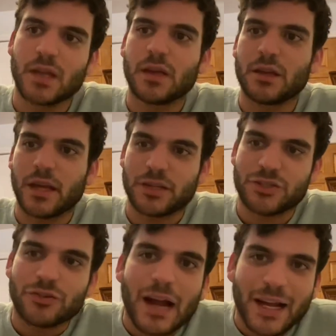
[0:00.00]

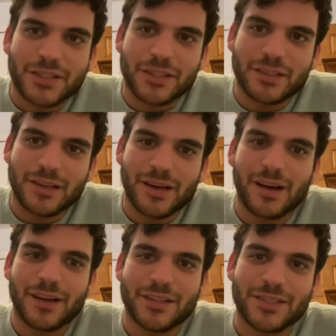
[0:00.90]
extracted
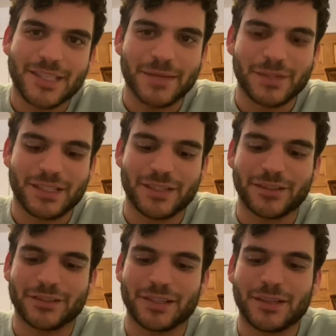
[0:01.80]
and steam
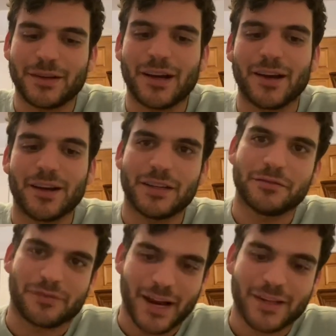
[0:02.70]
distilled in
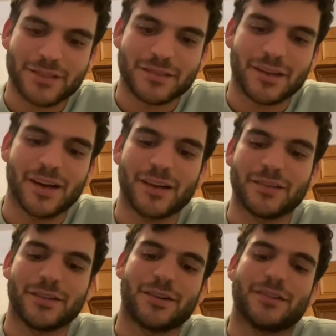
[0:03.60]
France.
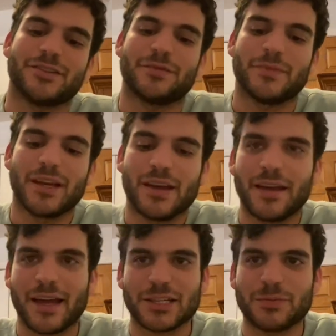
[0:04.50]
There are some
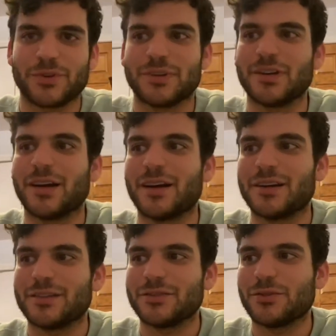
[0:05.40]
expert
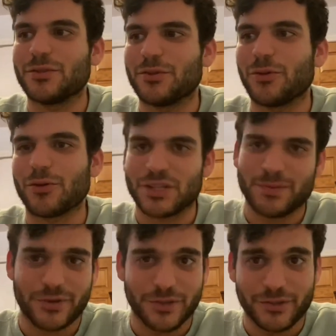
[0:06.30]
orris
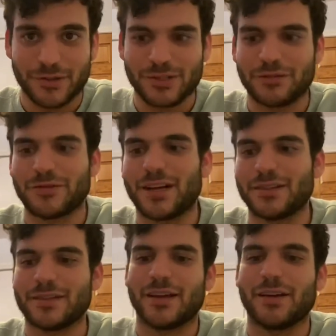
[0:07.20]
producers in
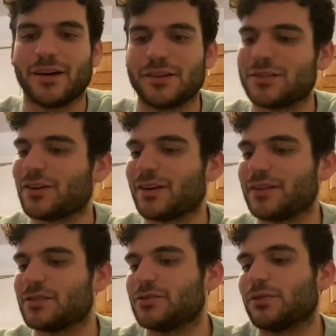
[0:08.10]
France that Ensar
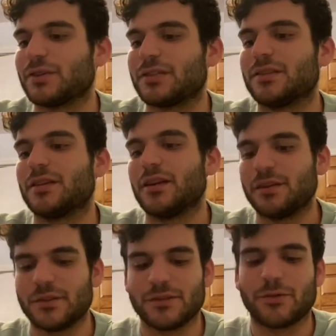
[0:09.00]
has sourced
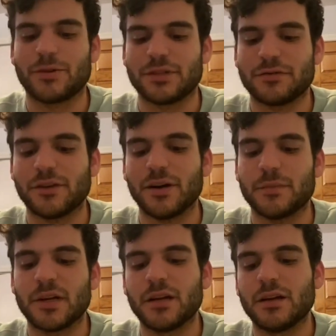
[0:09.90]
this orris from.
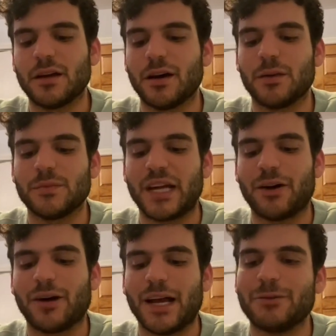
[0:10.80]

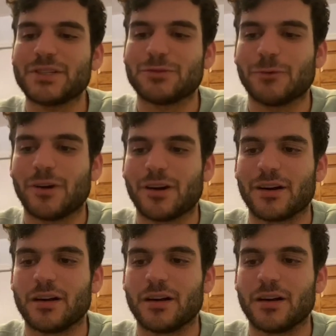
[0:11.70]
Now, Iris Noir